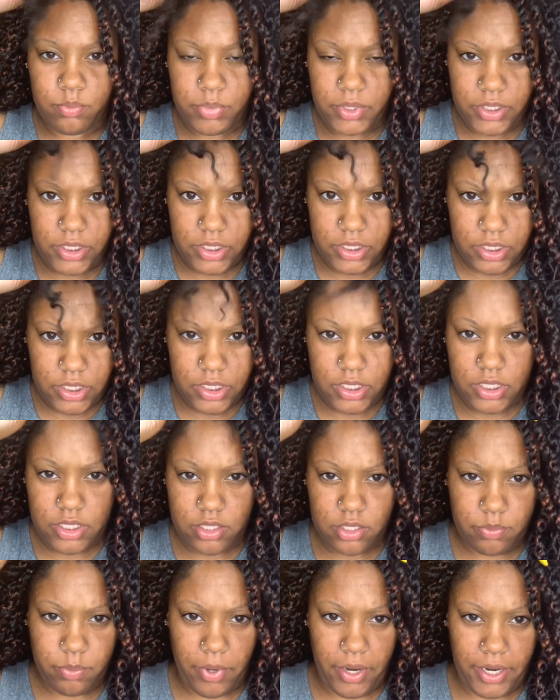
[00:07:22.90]
put
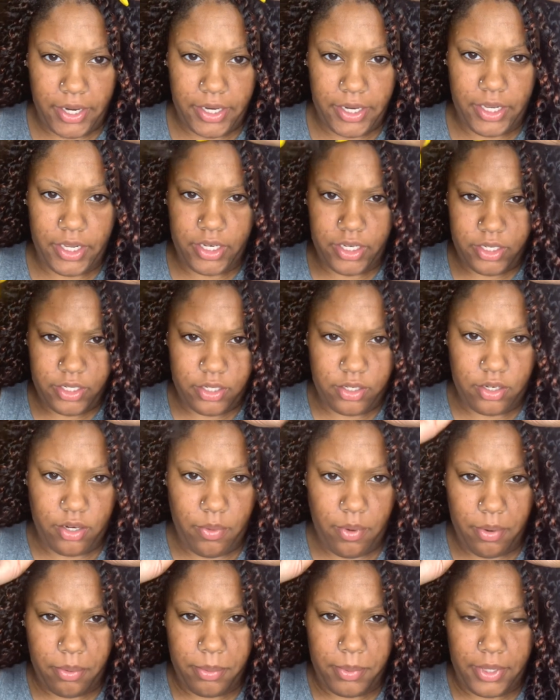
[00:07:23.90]
this part in a
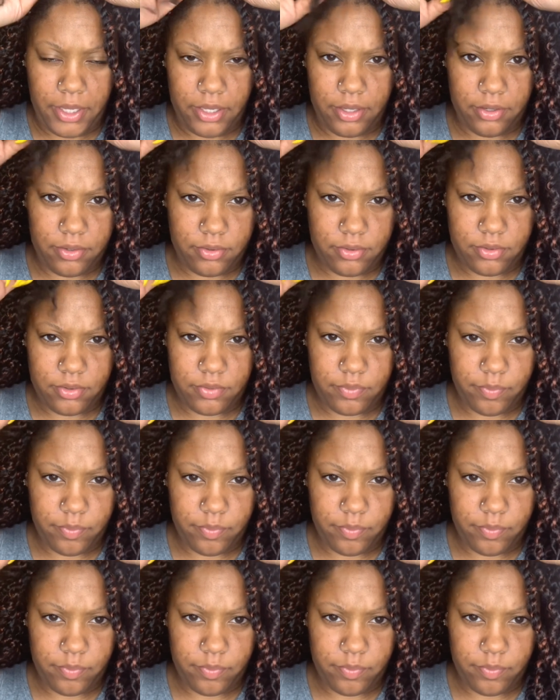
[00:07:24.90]
rubber band.